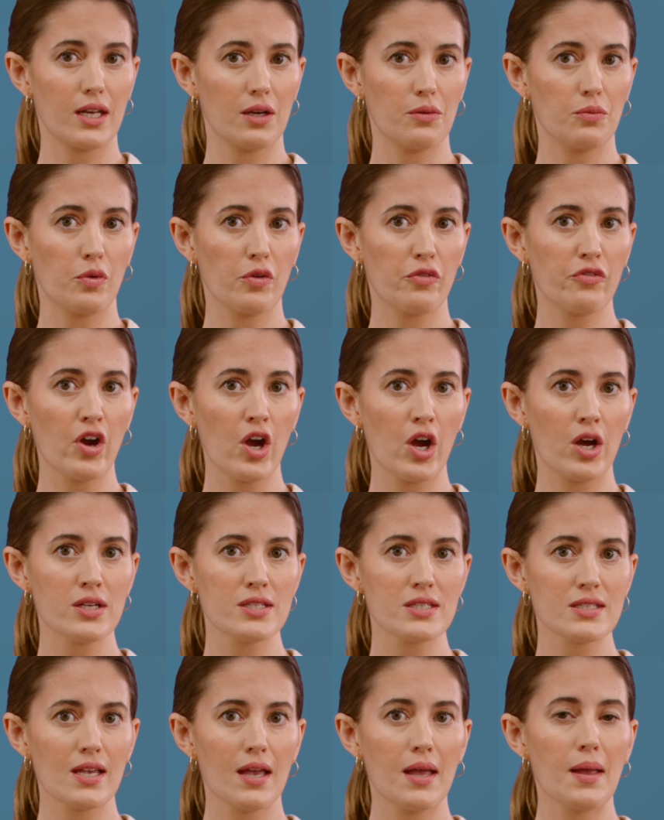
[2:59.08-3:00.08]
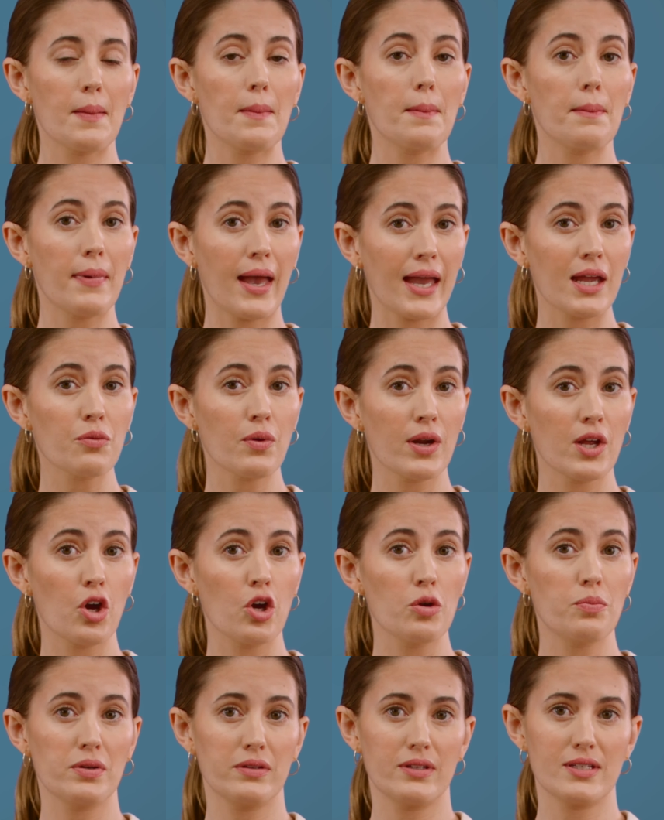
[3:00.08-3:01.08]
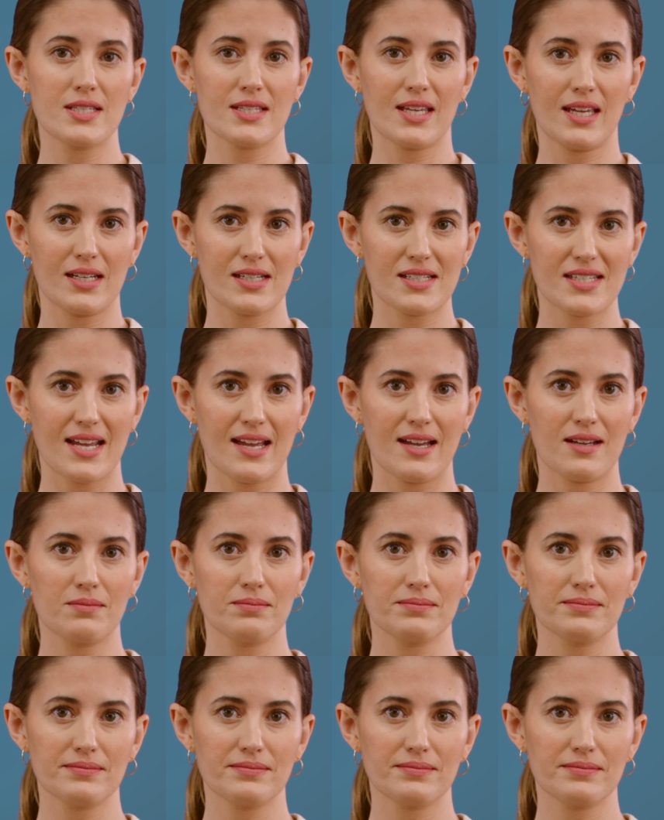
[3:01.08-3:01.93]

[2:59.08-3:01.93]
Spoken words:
it in reverse may reopen the skin tear.